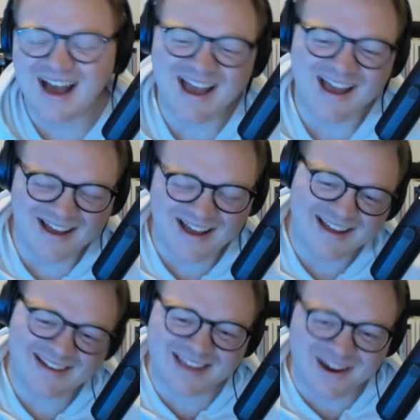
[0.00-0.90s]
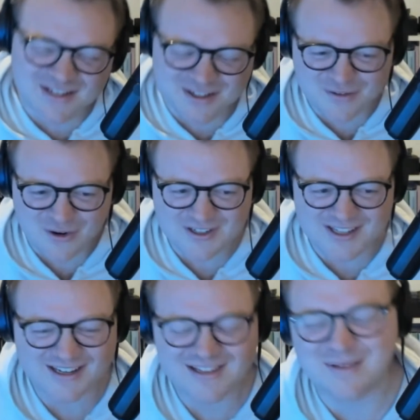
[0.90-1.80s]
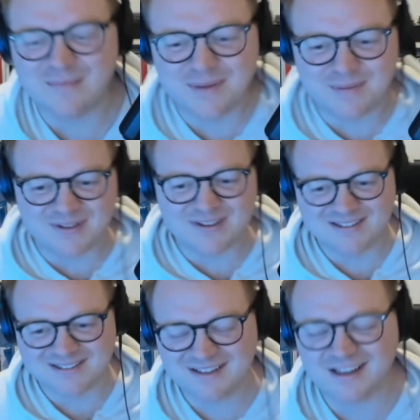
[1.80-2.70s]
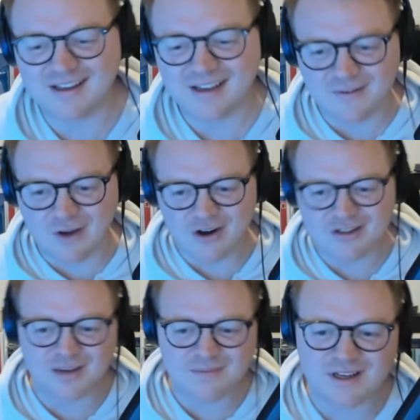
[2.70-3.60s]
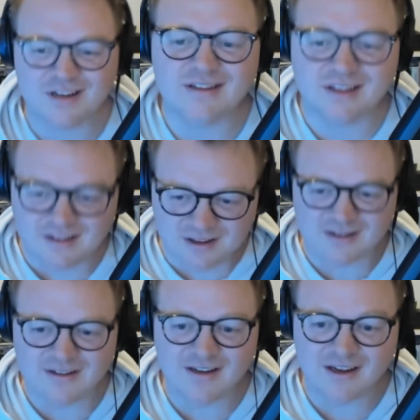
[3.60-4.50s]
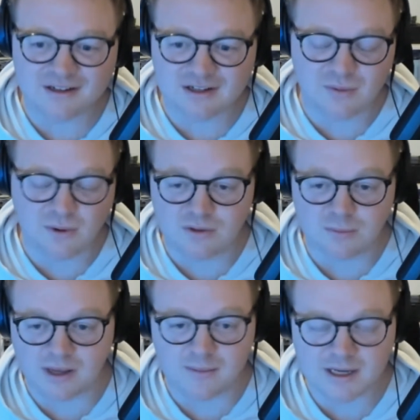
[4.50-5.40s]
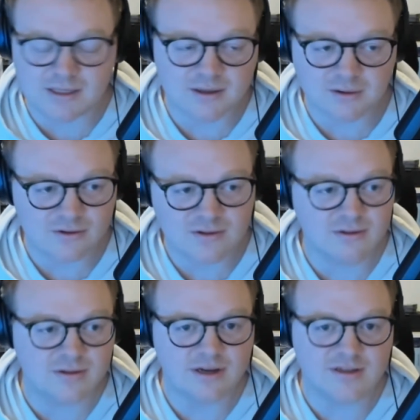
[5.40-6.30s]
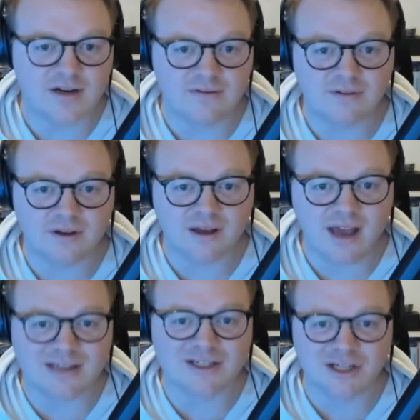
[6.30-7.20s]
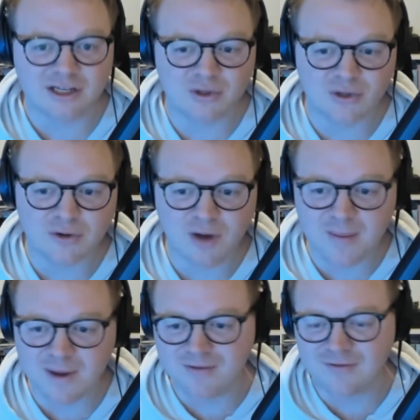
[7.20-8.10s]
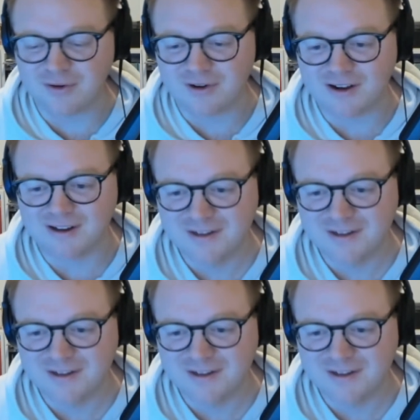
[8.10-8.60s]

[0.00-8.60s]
I there is of course like some people like have a hard time sitting still and they just want to play Magic, or instead of actually doing grammar for